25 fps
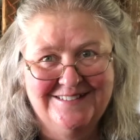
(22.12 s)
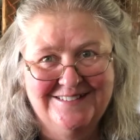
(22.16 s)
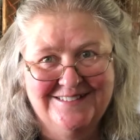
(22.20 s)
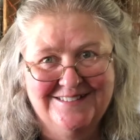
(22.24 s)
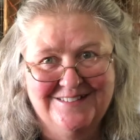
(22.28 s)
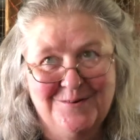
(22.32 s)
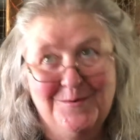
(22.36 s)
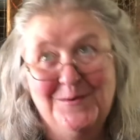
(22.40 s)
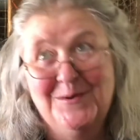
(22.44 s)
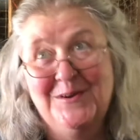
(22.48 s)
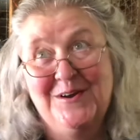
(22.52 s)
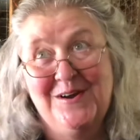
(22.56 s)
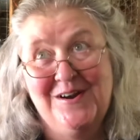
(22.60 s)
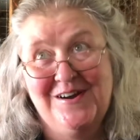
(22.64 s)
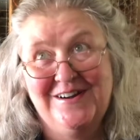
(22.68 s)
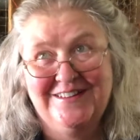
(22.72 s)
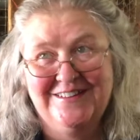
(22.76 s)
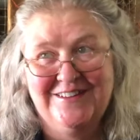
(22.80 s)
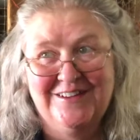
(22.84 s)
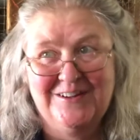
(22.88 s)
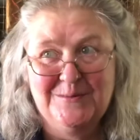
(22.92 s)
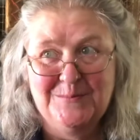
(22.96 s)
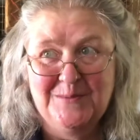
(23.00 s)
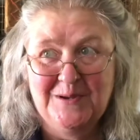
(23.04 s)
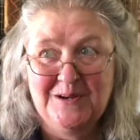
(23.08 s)
going on
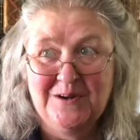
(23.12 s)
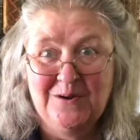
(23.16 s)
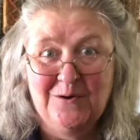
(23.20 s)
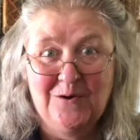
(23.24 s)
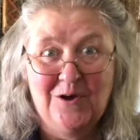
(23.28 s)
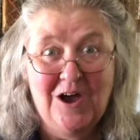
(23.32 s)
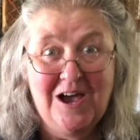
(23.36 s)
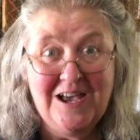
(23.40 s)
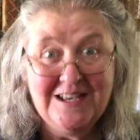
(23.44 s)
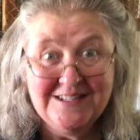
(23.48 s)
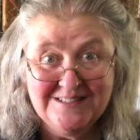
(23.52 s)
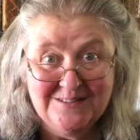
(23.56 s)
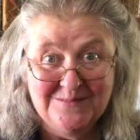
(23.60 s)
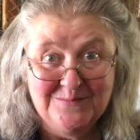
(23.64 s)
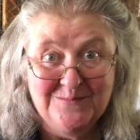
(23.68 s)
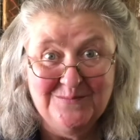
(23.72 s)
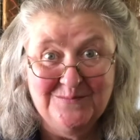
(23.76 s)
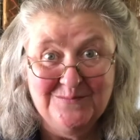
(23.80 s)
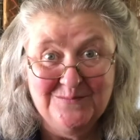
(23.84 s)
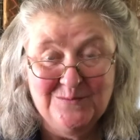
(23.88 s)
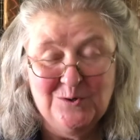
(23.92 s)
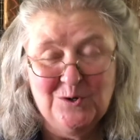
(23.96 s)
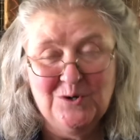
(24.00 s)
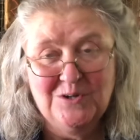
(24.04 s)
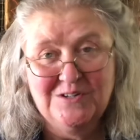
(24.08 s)
and on about how
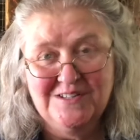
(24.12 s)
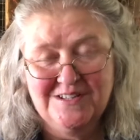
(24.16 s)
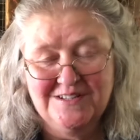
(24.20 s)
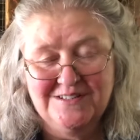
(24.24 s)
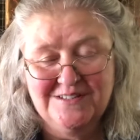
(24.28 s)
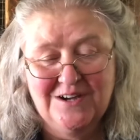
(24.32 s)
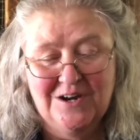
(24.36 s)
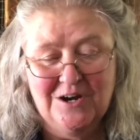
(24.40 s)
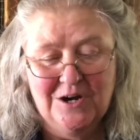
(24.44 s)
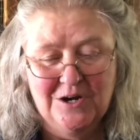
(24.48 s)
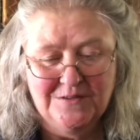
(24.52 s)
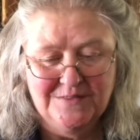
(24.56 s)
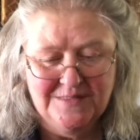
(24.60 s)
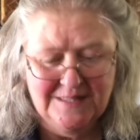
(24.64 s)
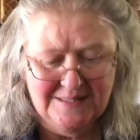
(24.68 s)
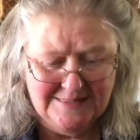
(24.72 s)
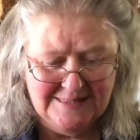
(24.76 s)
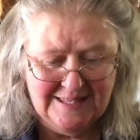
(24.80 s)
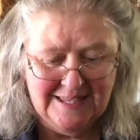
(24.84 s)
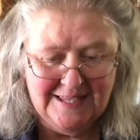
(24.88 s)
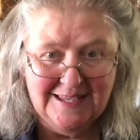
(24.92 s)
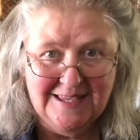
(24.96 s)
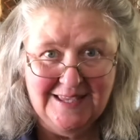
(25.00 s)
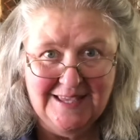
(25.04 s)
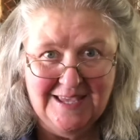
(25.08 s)
awesome horses are,
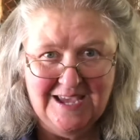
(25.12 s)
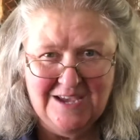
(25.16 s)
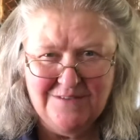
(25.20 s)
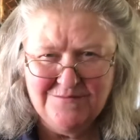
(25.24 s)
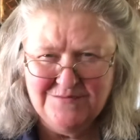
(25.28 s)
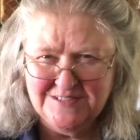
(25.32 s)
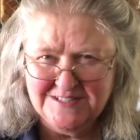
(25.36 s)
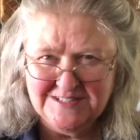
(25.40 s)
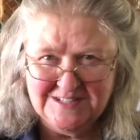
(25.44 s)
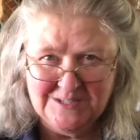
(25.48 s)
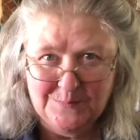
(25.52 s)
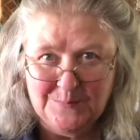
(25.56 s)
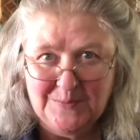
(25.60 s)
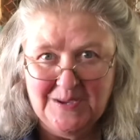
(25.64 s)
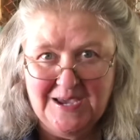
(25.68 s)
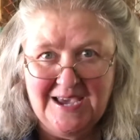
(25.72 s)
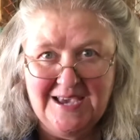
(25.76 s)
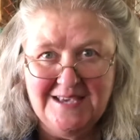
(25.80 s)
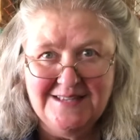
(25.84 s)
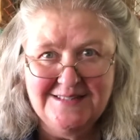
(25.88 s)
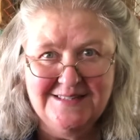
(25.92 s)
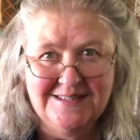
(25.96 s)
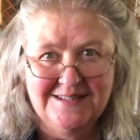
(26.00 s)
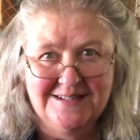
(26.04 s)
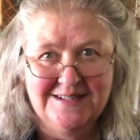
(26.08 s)
that they have this
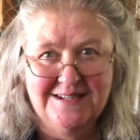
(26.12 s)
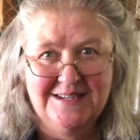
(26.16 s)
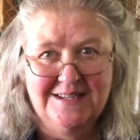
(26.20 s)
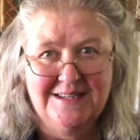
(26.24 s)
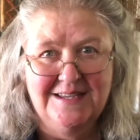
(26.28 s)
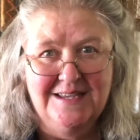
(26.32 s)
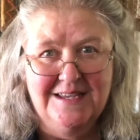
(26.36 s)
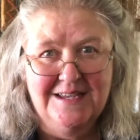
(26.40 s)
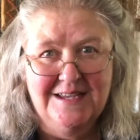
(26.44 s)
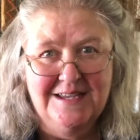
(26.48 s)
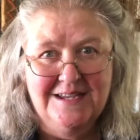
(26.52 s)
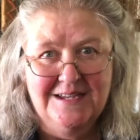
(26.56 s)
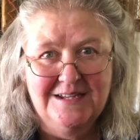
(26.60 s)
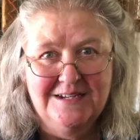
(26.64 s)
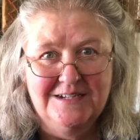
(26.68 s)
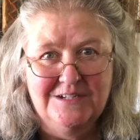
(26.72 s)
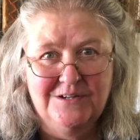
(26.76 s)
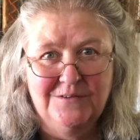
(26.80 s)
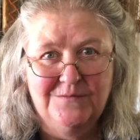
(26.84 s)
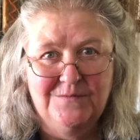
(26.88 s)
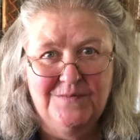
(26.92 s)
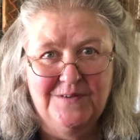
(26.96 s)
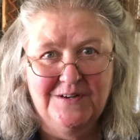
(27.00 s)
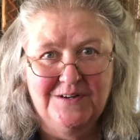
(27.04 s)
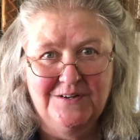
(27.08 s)
capacity
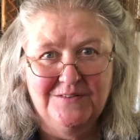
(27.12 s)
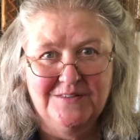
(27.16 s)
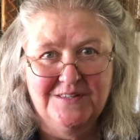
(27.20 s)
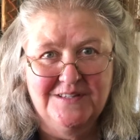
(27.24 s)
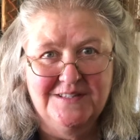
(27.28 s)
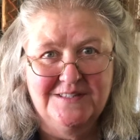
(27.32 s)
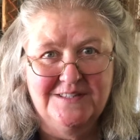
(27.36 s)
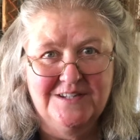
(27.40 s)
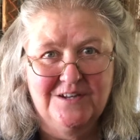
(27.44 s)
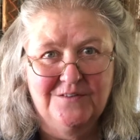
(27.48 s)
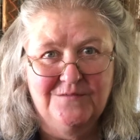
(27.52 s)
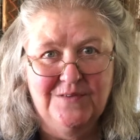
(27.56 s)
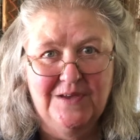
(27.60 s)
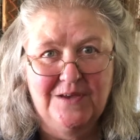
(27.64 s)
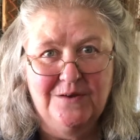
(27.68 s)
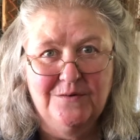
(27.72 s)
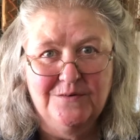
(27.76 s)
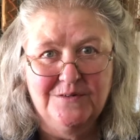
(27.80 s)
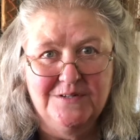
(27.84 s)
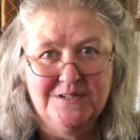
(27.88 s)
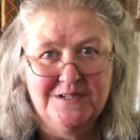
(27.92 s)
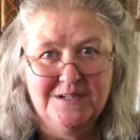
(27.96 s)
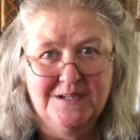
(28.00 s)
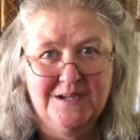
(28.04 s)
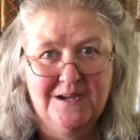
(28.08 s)
to figure this stuff out
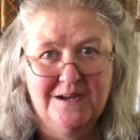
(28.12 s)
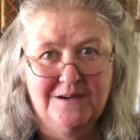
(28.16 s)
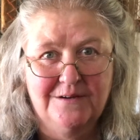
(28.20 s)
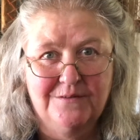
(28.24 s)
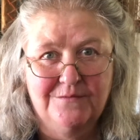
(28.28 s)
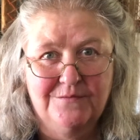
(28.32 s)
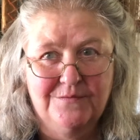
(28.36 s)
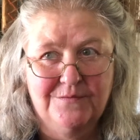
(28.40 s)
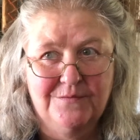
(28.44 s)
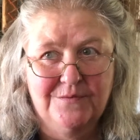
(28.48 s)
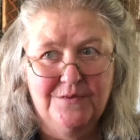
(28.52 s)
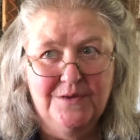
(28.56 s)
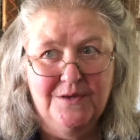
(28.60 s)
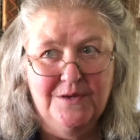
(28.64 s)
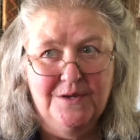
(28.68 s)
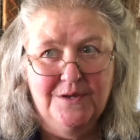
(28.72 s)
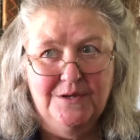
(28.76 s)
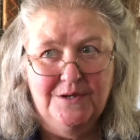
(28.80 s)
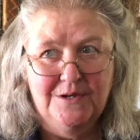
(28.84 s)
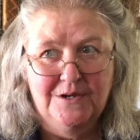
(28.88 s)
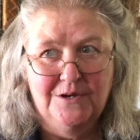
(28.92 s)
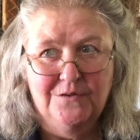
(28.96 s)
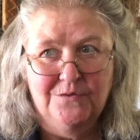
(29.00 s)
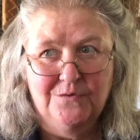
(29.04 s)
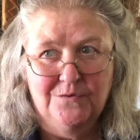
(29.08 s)
and to kind of,
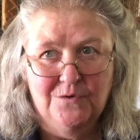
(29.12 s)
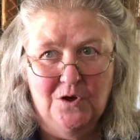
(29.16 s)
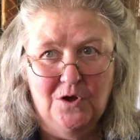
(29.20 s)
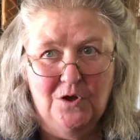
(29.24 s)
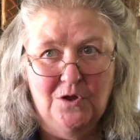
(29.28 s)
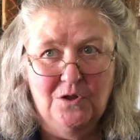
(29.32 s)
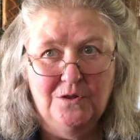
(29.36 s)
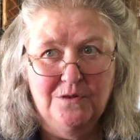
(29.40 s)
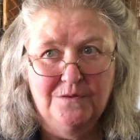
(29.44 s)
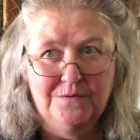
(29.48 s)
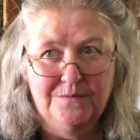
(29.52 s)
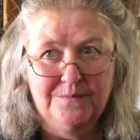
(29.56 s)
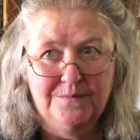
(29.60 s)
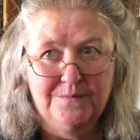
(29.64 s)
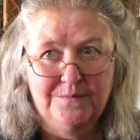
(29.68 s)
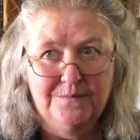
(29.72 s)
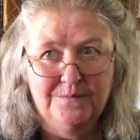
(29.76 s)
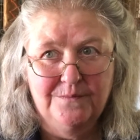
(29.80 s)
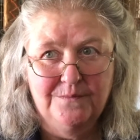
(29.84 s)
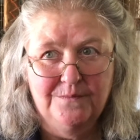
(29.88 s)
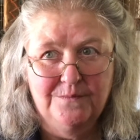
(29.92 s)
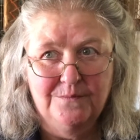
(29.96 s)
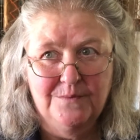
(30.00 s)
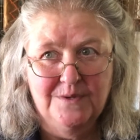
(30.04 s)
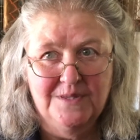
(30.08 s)
they're all,
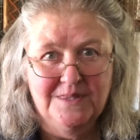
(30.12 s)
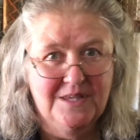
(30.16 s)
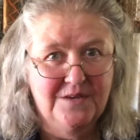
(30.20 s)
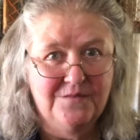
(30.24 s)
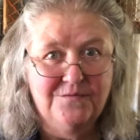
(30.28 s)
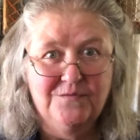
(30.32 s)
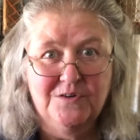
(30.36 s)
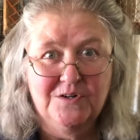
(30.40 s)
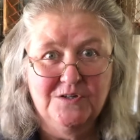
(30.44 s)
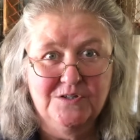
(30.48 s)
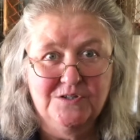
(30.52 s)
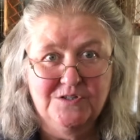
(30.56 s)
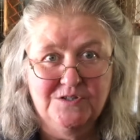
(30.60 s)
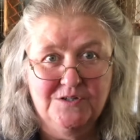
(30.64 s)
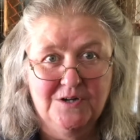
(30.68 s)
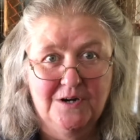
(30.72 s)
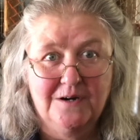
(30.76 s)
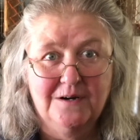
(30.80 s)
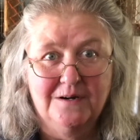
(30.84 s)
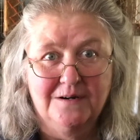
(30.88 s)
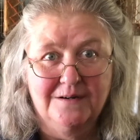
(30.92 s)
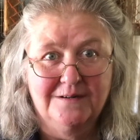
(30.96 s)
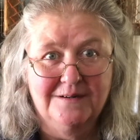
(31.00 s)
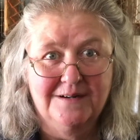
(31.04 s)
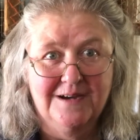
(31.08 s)
when they first
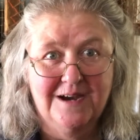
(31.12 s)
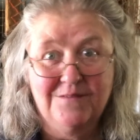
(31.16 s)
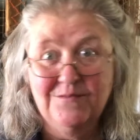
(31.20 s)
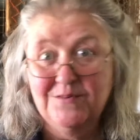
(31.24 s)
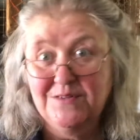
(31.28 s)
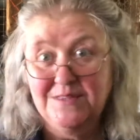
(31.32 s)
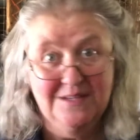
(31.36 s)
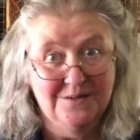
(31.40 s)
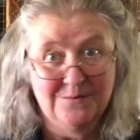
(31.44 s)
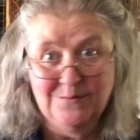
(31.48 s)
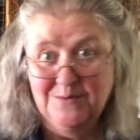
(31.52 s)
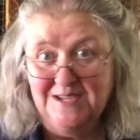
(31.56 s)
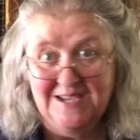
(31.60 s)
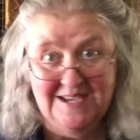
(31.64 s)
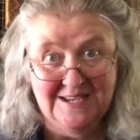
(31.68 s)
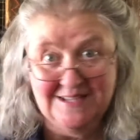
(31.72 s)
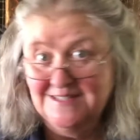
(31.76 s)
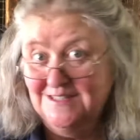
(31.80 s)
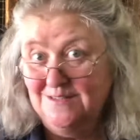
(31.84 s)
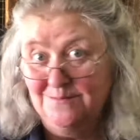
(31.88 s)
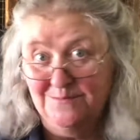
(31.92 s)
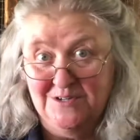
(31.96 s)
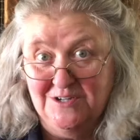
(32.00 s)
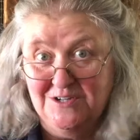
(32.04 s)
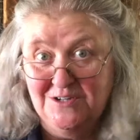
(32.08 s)
start, everything we
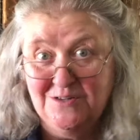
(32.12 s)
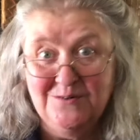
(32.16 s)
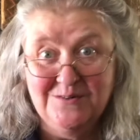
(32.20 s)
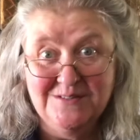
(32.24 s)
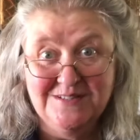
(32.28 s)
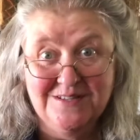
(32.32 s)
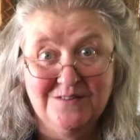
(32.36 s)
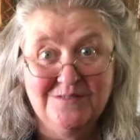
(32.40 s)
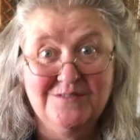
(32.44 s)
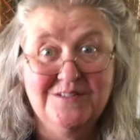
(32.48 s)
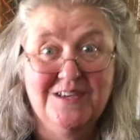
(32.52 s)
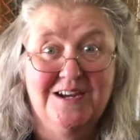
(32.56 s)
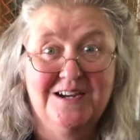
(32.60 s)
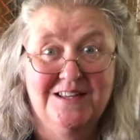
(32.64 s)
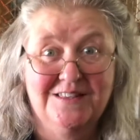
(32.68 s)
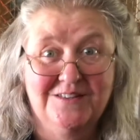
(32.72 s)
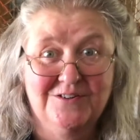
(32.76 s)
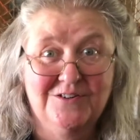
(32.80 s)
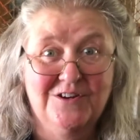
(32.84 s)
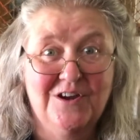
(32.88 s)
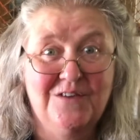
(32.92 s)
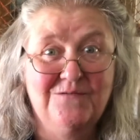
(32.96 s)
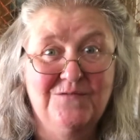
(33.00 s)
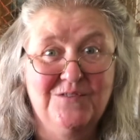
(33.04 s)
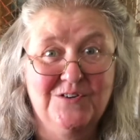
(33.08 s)
ask them to do is outside of their
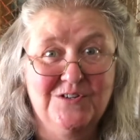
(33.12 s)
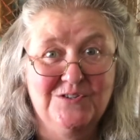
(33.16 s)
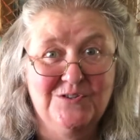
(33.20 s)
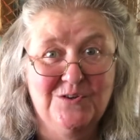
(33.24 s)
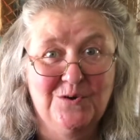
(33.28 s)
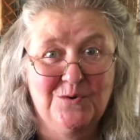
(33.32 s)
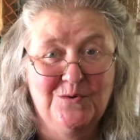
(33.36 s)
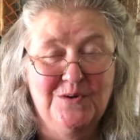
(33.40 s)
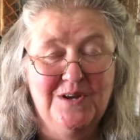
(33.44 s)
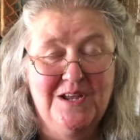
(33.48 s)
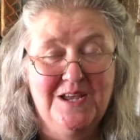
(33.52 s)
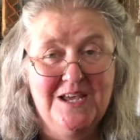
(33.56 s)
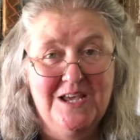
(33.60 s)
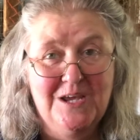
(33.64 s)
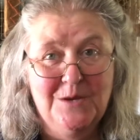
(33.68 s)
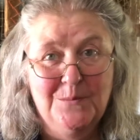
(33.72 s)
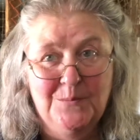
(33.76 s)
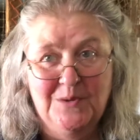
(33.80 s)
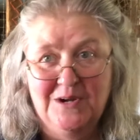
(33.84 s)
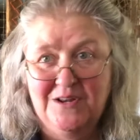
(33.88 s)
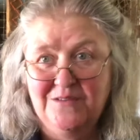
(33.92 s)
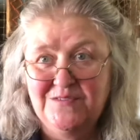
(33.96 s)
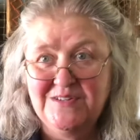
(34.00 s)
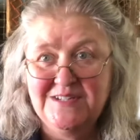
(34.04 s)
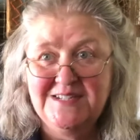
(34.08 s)
comfort zone.
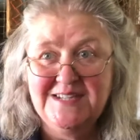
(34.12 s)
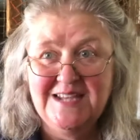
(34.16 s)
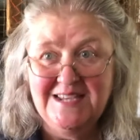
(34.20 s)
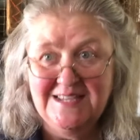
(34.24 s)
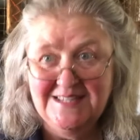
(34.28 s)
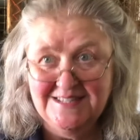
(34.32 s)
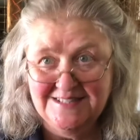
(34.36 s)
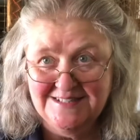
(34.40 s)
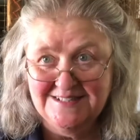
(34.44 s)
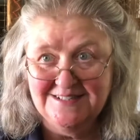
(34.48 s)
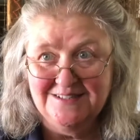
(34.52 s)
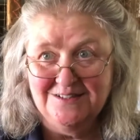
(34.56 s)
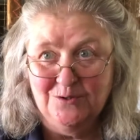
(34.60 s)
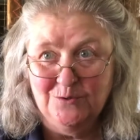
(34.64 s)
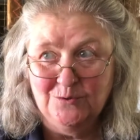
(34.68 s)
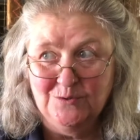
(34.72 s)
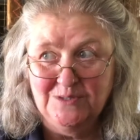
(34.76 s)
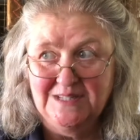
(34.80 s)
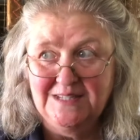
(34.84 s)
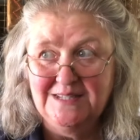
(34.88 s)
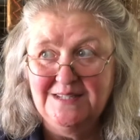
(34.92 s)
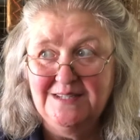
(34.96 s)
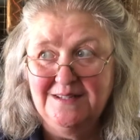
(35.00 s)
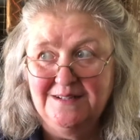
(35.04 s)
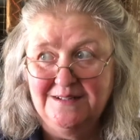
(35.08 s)
But if you take it
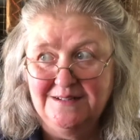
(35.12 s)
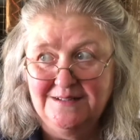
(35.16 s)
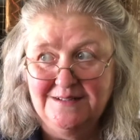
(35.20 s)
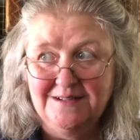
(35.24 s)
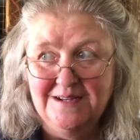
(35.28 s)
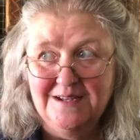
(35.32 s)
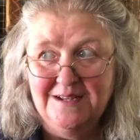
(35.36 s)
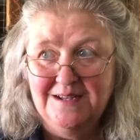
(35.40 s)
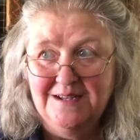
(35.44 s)
slowly and